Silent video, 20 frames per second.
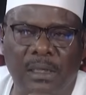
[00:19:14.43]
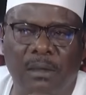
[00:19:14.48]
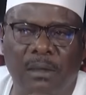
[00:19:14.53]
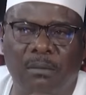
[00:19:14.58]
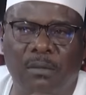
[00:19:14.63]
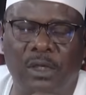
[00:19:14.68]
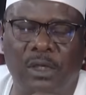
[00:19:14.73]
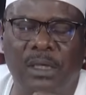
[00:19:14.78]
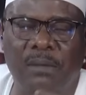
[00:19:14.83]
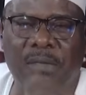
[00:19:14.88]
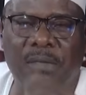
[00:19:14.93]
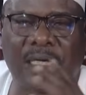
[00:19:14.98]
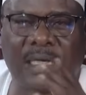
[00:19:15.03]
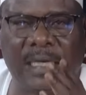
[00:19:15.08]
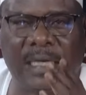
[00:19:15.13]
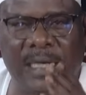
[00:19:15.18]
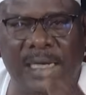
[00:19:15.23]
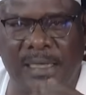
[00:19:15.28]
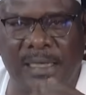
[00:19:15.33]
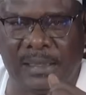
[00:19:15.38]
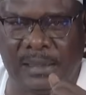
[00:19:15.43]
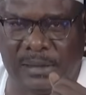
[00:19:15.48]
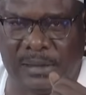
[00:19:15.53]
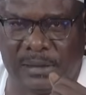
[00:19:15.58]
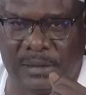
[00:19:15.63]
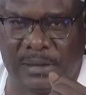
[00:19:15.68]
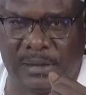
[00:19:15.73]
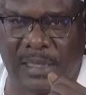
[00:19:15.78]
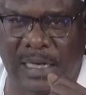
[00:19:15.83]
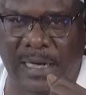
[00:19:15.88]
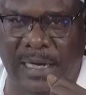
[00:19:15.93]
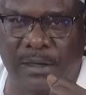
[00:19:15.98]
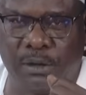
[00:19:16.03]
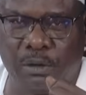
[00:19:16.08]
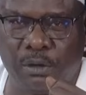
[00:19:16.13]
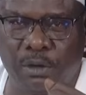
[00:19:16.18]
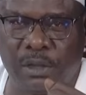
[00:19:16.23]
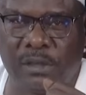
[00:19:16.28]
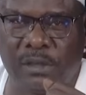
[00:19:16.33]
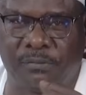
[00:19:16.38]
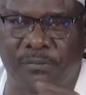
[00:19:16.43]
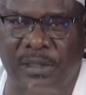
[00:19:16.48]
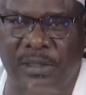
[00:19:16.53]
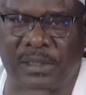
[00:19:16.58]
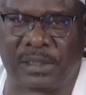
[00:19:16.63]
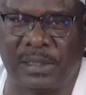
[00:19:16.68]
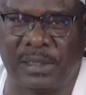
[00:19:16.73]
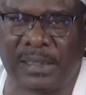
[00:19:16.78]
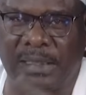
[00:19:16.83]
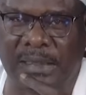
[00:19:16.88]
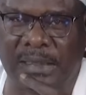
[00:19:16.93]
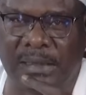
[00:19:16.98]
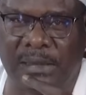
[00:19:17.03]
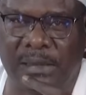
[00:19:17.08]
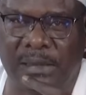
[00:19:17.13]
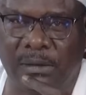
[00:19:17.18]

But let me clear this. I know the First Lady.